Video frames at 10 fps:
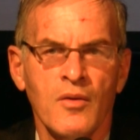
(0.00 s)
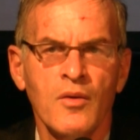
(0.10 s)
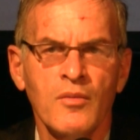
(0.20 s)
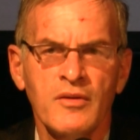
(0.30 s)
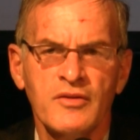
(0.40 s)

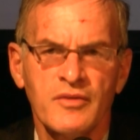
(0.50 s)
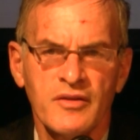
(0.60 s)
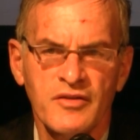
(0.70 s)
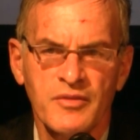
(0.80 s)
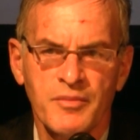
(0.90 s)
Who is
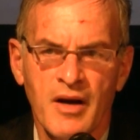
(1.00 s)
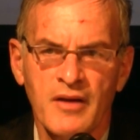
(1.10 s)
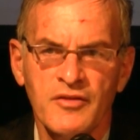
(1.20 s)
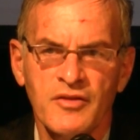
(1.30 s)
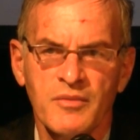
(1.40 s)

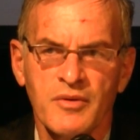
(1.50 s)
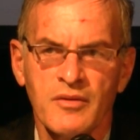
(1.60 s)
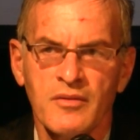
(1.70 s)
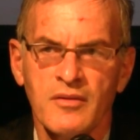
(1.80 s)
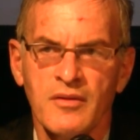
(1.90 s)

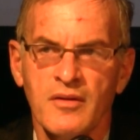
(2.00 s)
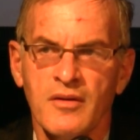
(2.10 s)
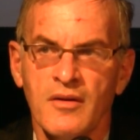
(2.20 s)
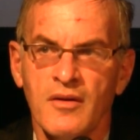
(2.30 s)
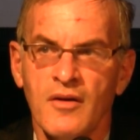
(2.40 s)
responsible
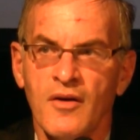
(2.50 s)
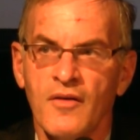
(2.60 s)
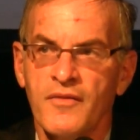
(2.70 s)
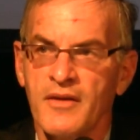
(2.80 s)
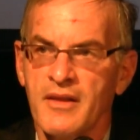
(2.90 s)

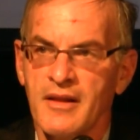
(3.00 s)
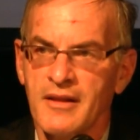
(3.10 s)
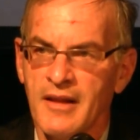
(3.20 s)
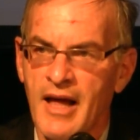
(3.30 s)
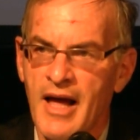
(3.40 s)
for the
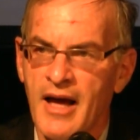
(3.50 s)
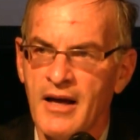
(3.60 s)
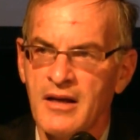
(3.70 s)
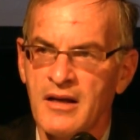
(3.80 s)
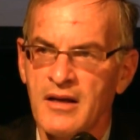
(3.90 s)

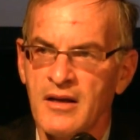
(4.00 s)
lack,